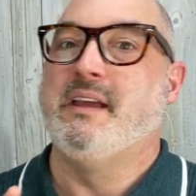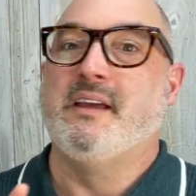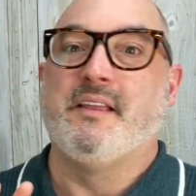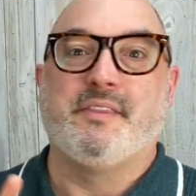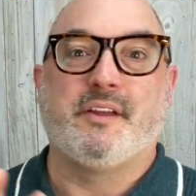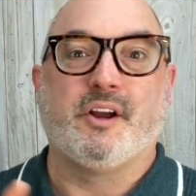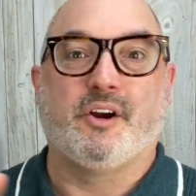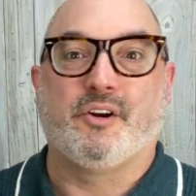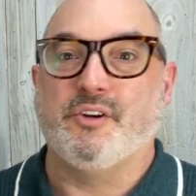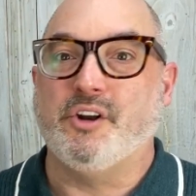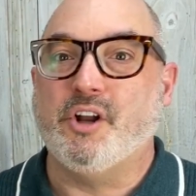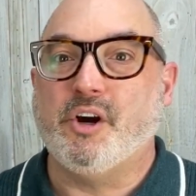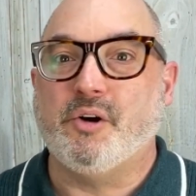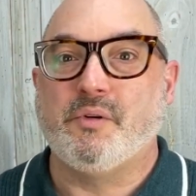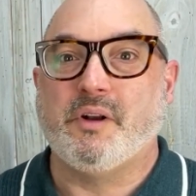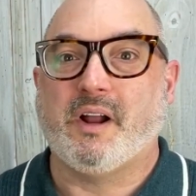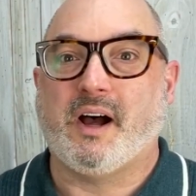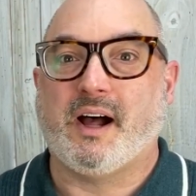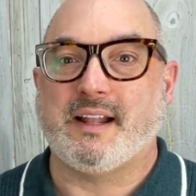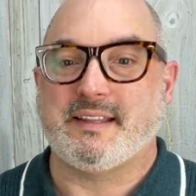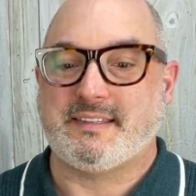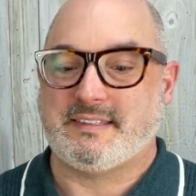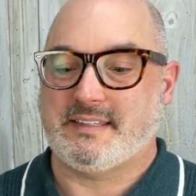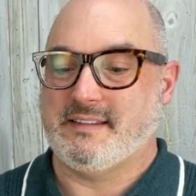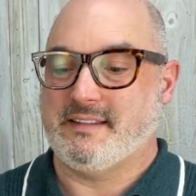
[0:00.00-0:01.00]
There are no
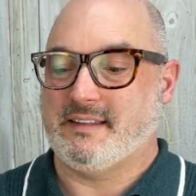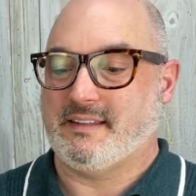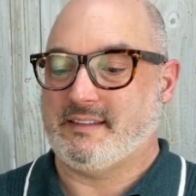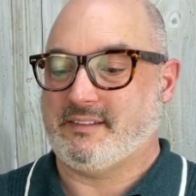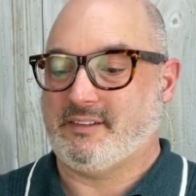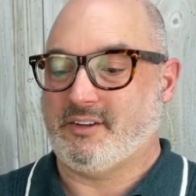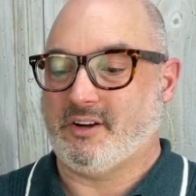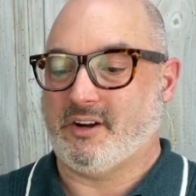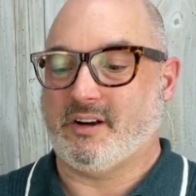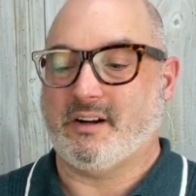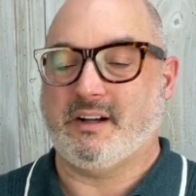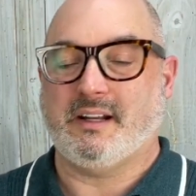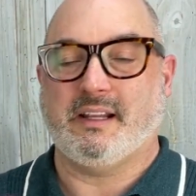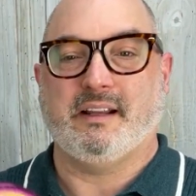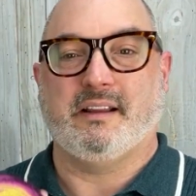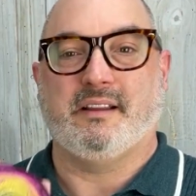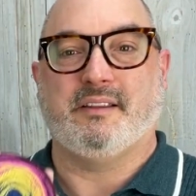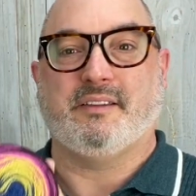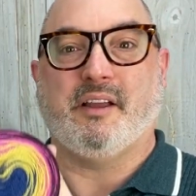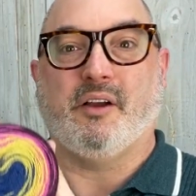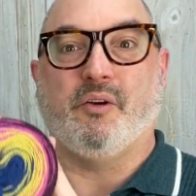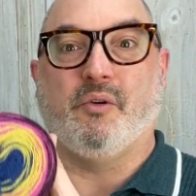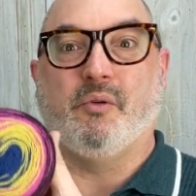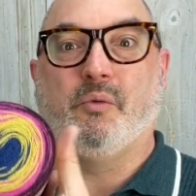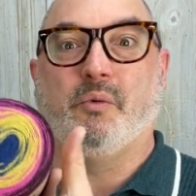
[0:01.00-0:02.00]
knots in this yarn. It is
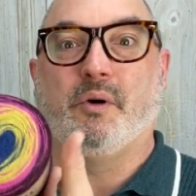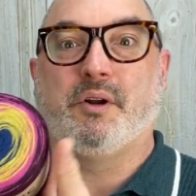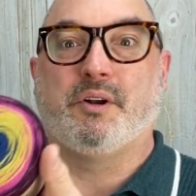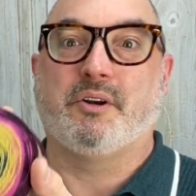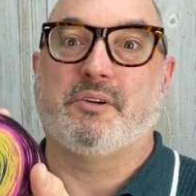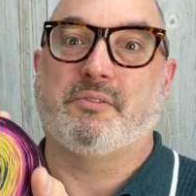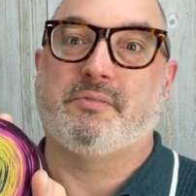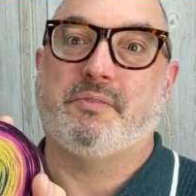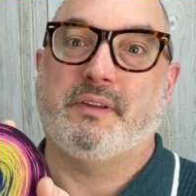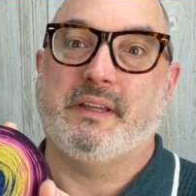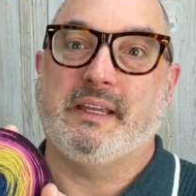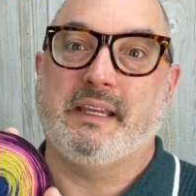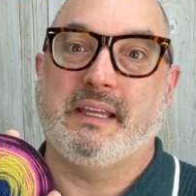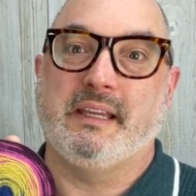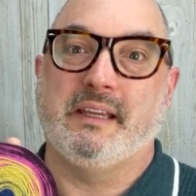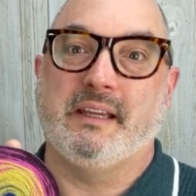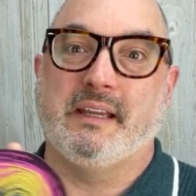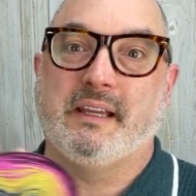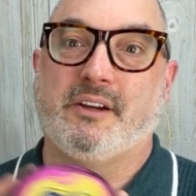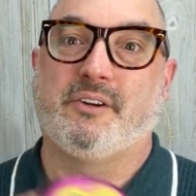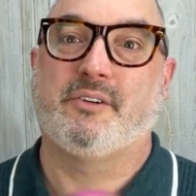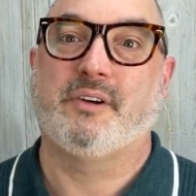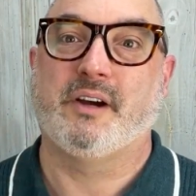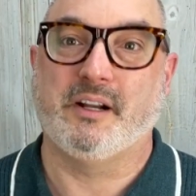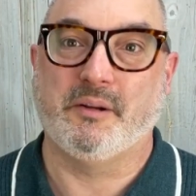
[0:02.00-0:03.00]
a wonderfully
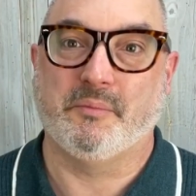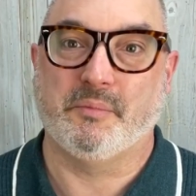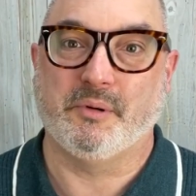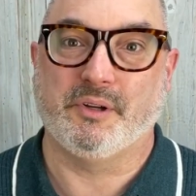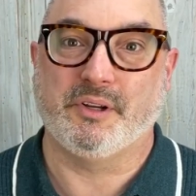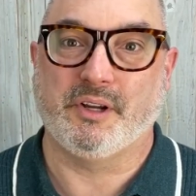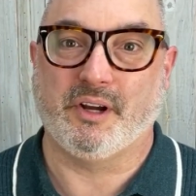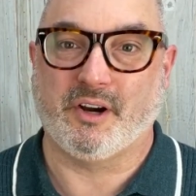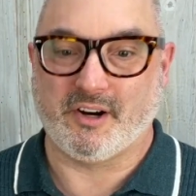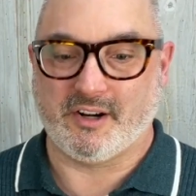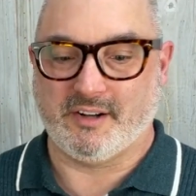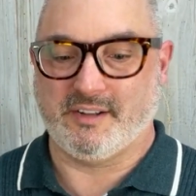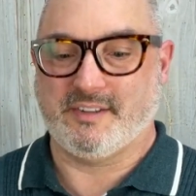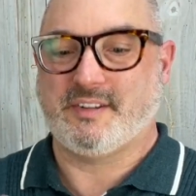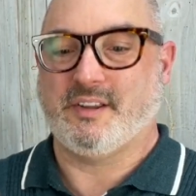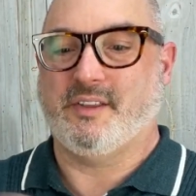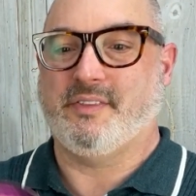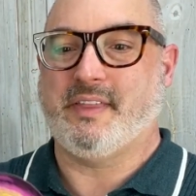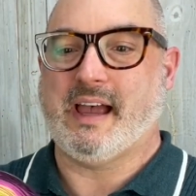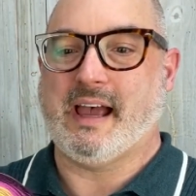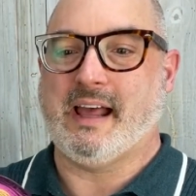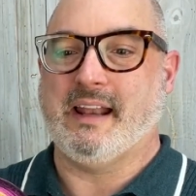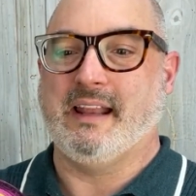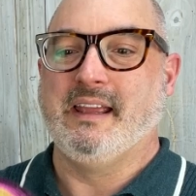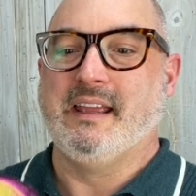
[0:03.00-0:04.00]
incredible yarn. So
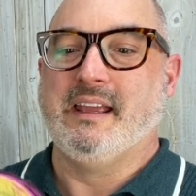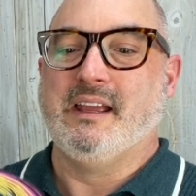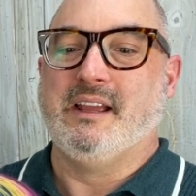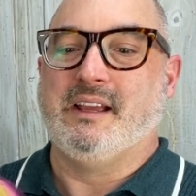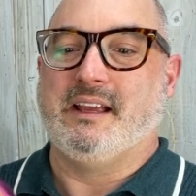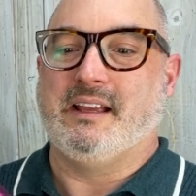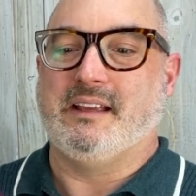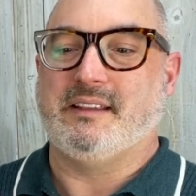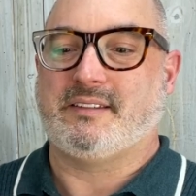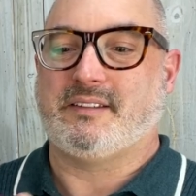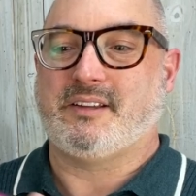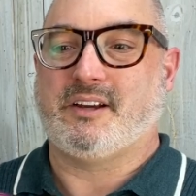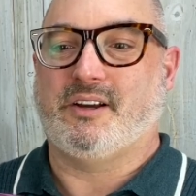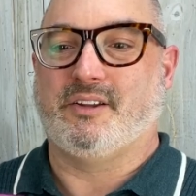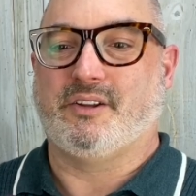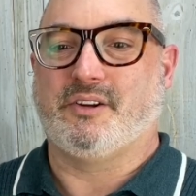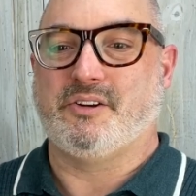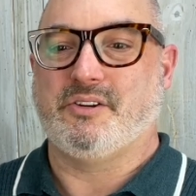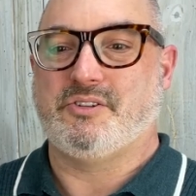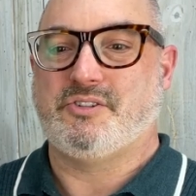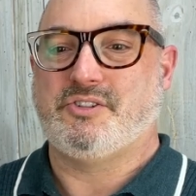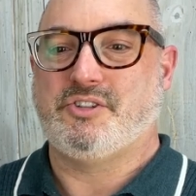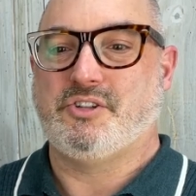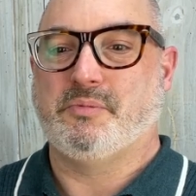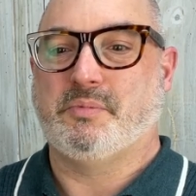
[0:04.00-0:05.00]
that is color
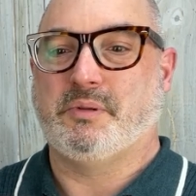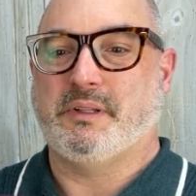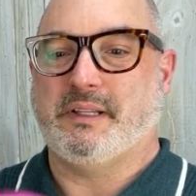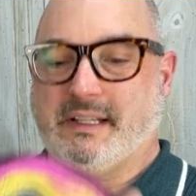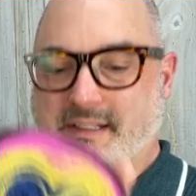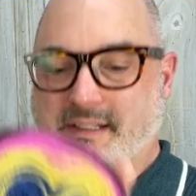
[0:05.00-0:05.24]
Jubilee.